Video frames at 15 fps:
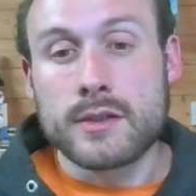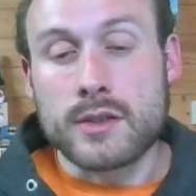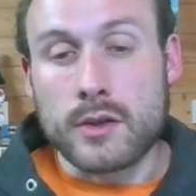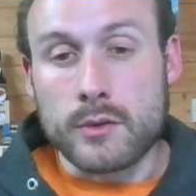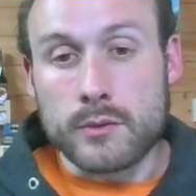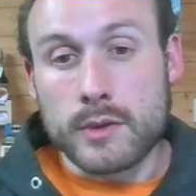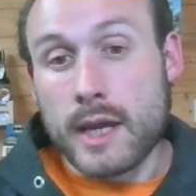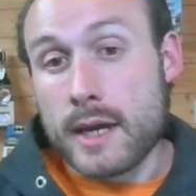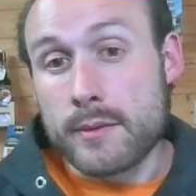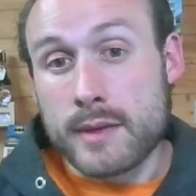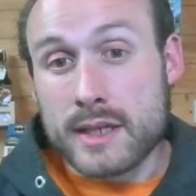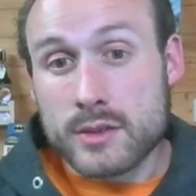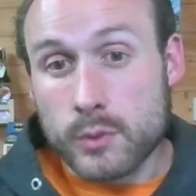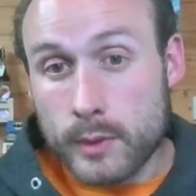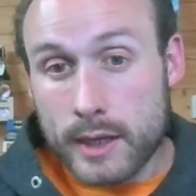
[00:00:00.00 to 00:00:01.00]
So yeah,
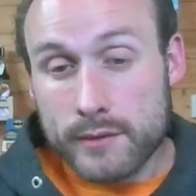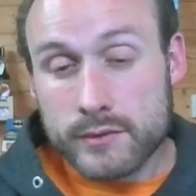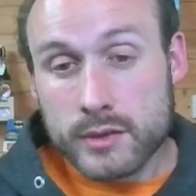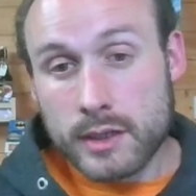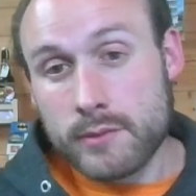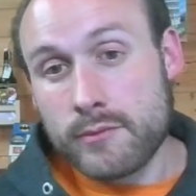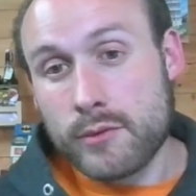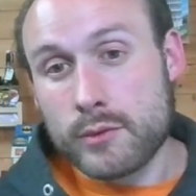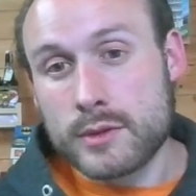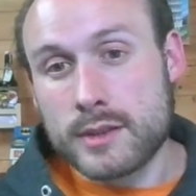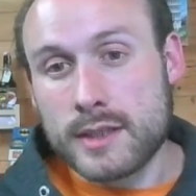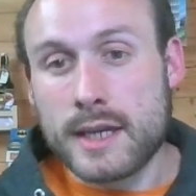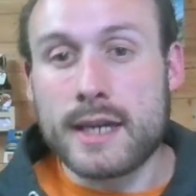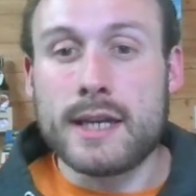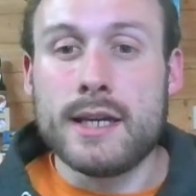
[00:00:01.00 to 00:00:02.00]
that's all we have time for
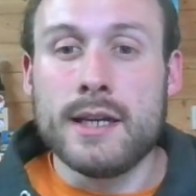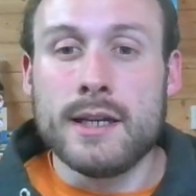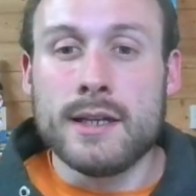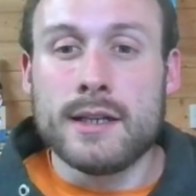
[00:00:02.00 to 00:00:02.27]
today.